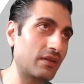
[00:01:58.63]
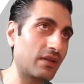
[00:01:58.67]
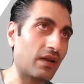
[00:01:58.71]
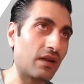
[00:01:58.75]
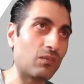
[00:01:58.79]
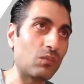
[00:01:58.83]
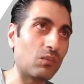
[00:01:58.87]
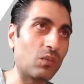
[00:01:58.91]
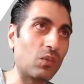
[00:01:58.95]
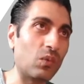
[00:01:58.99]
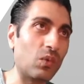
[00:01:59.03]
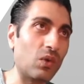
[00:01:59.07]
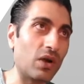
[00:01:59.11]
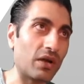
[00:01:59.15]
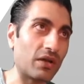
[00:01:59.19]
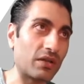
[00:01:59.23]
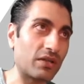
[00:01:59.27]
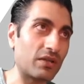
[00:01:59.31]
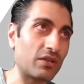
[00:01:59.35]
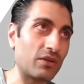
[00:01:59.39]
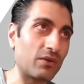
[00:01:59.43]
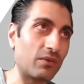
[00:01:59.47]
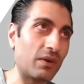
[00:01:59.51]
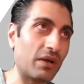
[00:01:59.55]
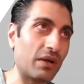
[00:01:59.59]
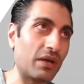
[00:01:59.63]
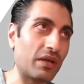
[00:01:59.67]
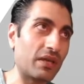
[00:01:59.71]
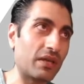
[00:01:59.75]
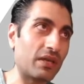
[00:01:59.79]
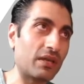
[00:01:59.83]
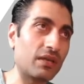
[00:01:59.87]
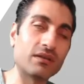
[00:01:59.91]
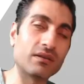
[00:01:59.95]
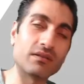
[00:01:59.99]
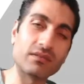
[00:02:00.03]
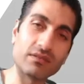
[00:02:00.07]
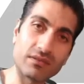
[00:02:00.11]
and work your
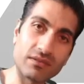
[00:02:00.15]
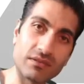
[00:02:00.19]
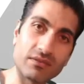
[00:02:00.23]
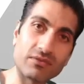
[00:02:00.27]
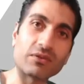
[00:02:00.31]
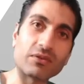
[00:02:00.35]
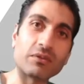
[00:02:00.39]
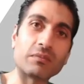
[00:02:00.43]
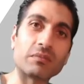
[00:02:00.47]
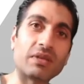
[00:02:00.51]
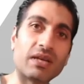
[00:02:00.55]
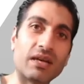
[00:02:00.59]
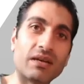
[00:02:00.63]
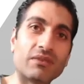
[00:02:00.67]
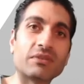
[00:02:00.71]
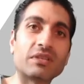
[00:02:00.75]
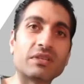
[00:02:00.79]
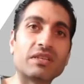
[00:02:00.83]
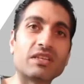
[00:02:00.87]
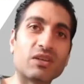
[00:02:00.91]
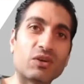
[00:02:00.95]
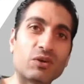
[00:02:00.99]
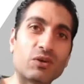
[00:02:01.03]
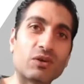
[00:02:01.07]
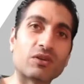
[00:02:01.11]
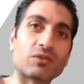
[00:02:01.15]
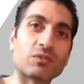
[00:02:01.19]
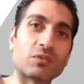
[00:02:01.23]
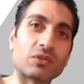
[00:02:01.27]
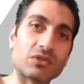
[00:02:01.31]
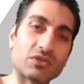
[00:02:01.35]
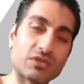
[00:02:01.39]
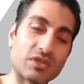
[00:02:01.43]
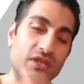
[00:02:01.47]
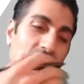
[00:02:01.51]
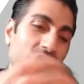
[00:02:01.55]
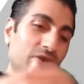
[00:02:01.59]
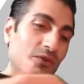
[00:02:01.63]
way from that video
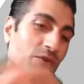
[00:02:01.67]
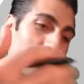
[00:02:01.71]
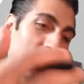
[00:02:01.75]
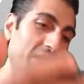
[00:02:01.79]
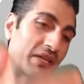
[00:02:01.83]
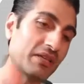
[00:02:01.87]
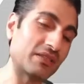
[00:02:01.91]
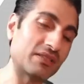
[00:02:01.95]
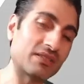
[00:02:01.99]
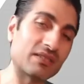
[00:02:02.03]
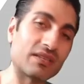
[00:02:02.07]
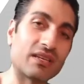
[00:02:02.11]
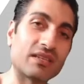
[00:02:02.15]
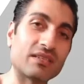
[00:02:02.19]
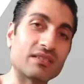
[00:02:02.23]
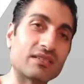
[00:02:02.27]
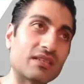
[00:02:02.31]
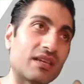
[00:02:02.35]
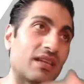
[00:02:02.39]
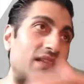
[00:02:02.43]
onwards, and it will make sense.